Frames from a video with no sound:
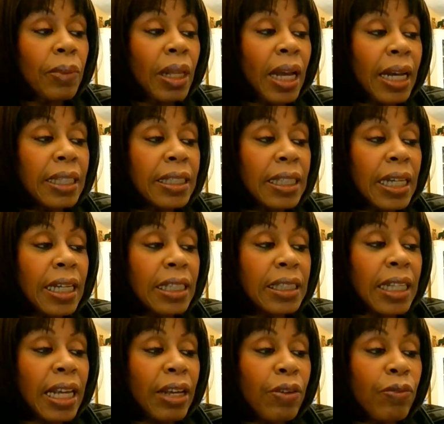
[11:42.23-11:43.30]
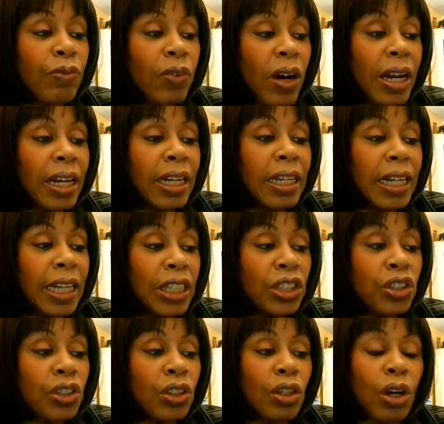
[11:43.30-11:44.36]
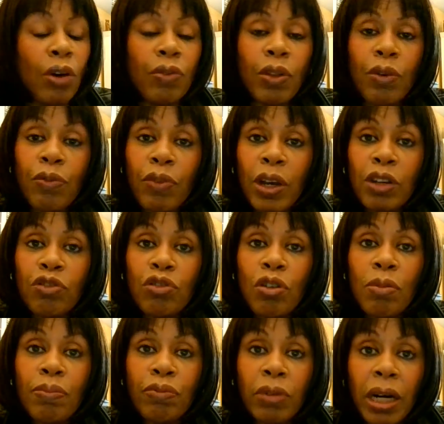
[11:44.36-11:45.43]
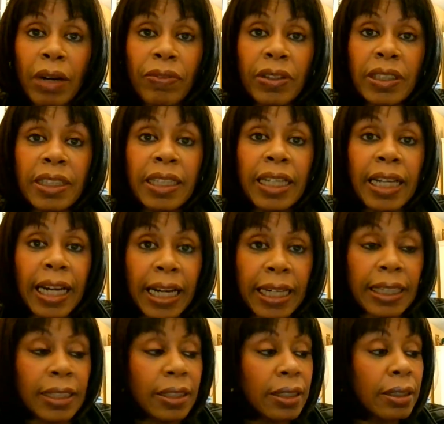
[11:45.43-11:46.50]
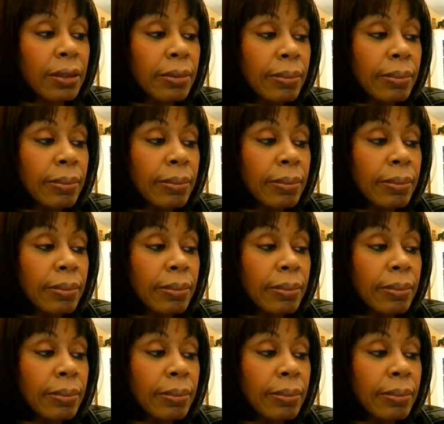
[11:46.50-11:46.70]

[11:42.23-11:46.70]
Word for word: and it is in violation of the Federal Privacy Act.